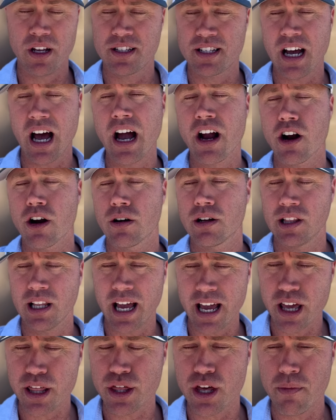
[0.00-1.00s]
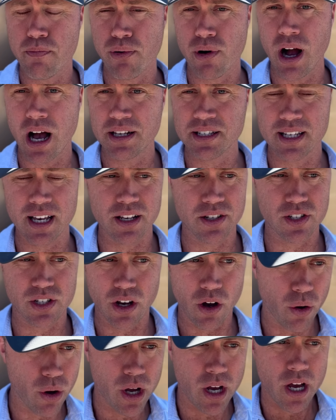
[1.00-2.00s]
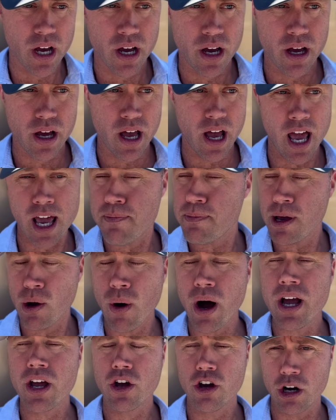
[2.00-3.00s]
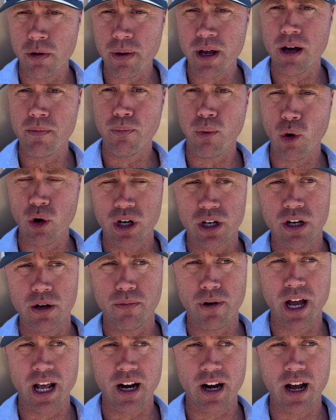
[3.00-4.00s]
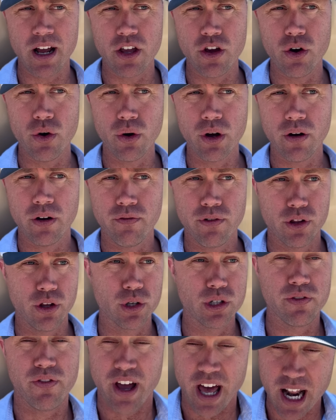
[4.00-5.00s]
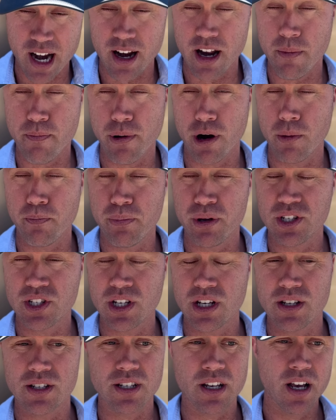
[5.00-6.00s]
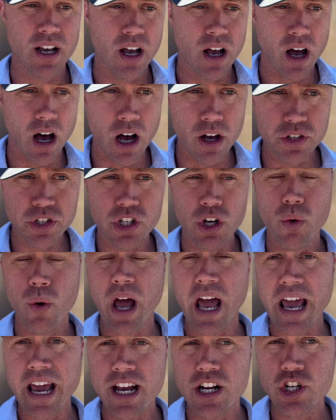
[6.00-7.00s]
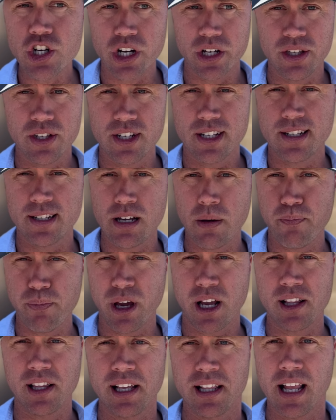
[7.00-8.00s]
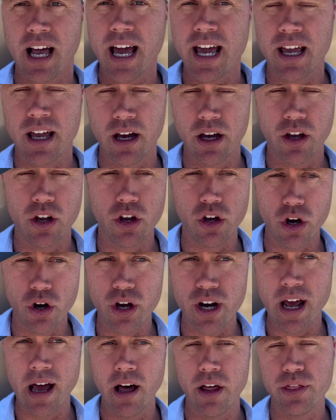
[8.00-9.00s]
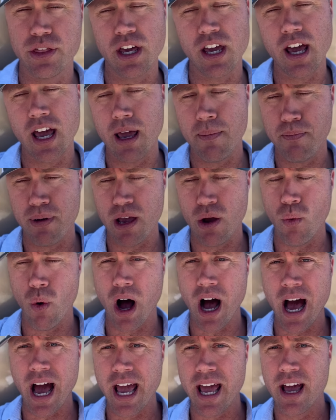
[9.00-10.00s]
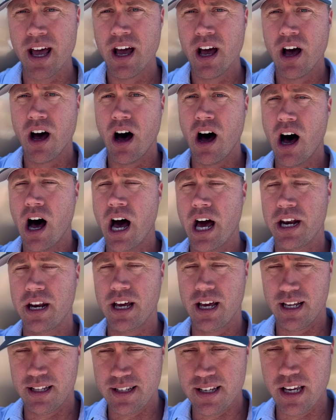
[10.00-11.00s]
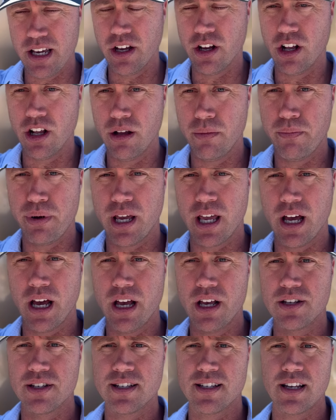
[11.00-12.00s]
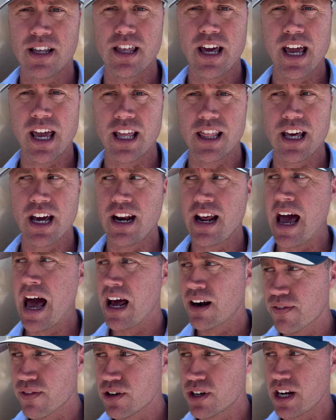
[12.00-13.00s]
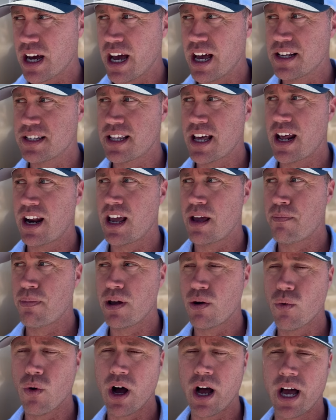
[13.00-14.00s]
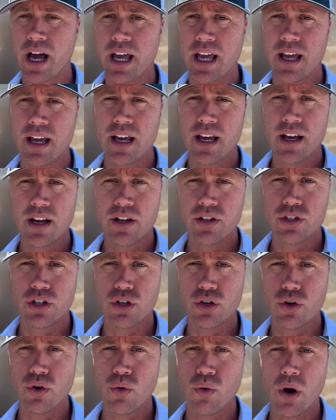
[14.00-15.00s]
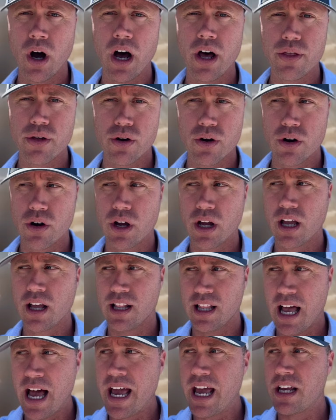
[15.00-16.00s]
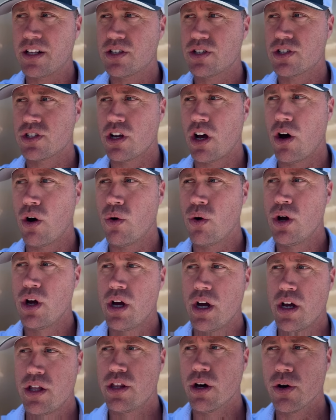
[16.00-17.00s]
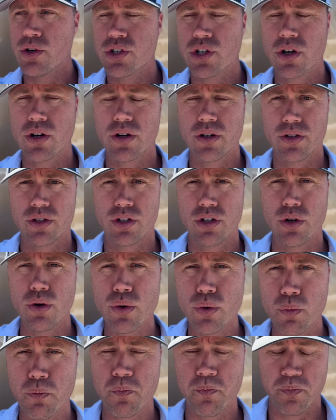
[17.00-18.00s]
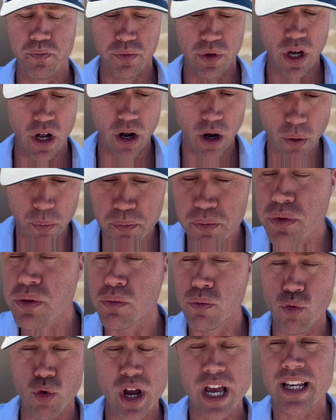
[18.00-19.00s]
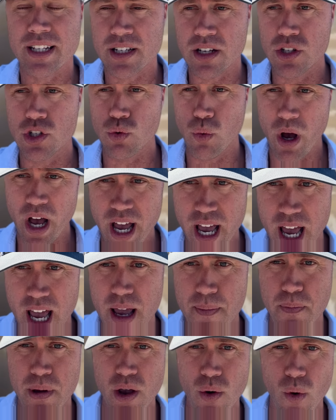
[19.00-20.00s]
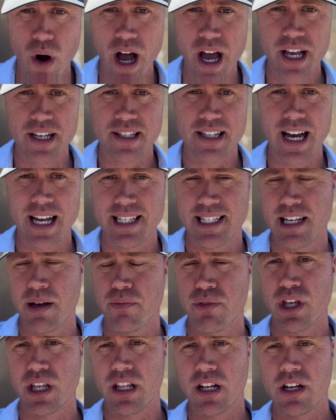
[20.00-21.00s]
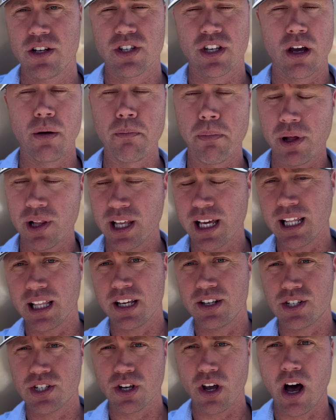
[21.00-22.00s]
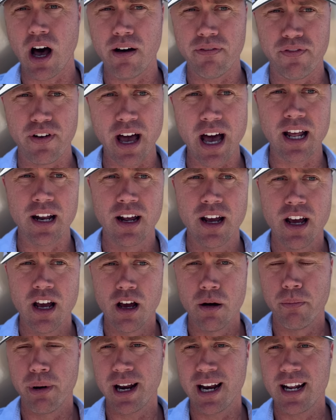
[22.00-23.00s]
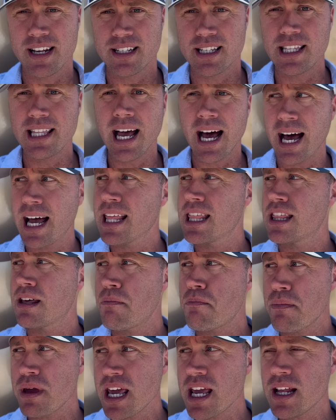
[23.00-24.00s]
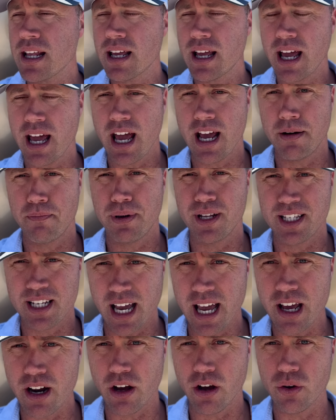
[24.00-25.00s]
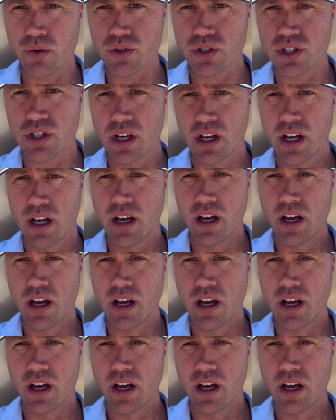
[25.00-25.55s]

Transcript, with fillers: entire lengthy process. So APY could be important to Brandon Aiyuk for those vanity purposes. Also, agents typically like a good, healthy APY on a deal because they can then advertise that APY to other clients. So those are two, you know, reasons why APY is not something they just completely scoff at, but it is not the meat and potatoes